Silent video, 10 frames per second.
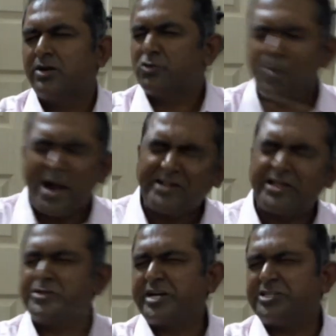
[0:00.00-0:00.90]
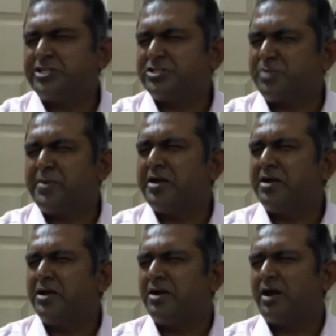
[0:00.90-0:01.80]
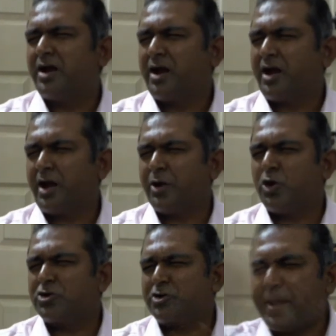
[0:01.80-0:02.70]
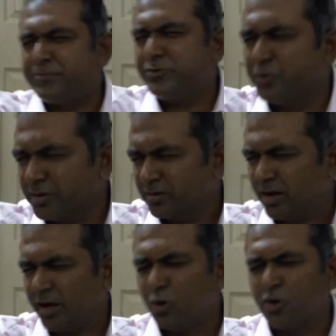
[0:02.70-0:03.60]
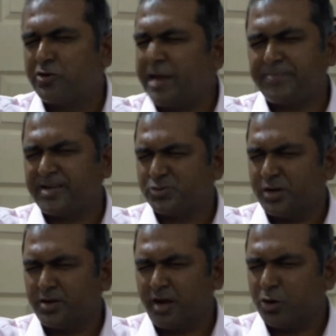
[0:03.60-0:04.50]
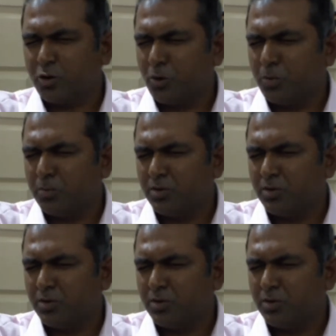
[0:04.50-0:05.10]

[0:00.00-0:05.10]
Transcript: romantic rejections. Maybe I got raped as well. I don't know.